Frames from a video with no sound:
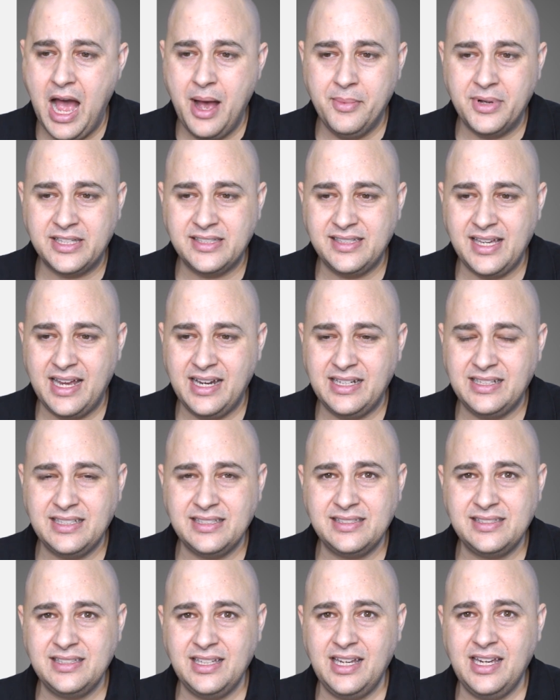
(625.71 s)
I'm excited.
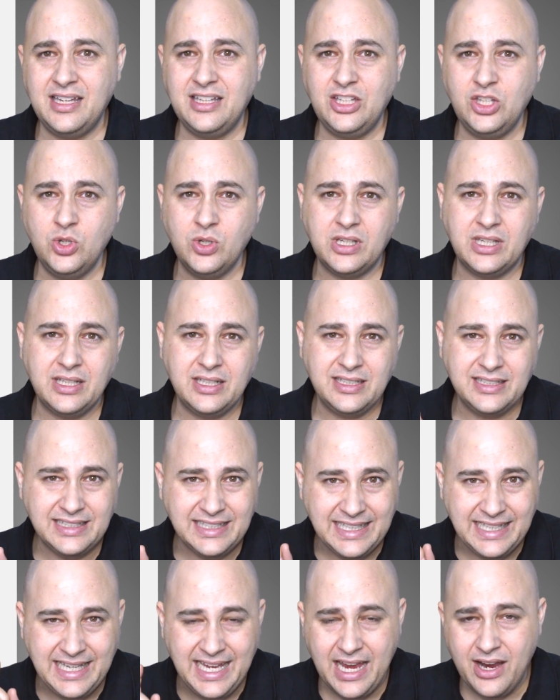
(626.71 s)
Excited to see it. You
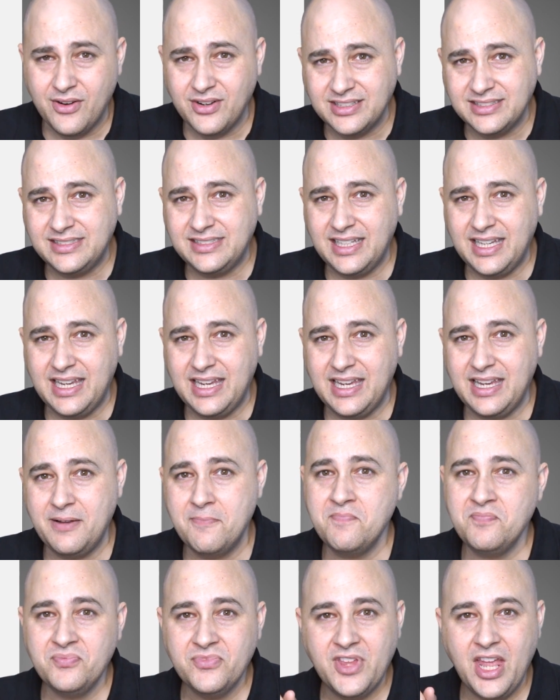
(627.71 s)
can guarantee